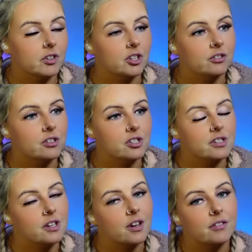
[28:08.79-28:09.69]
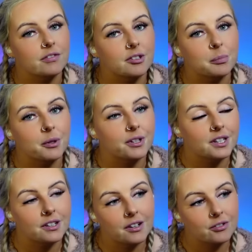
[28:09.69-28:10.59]
They couldn't just have the
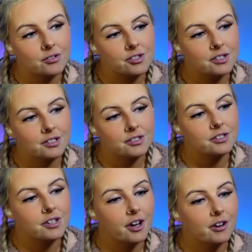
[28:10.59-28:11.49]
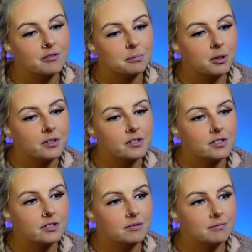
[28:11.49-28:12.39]
pointy arrows, they needed to have points
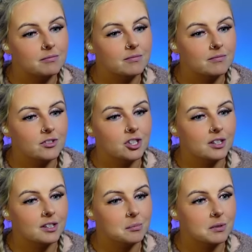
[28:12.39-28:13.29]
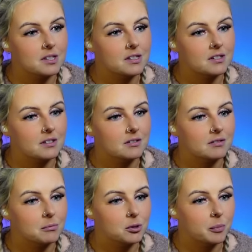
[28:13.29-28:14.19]
and jaggy bits
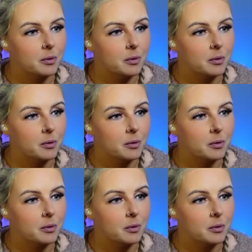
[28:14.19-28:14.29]
and more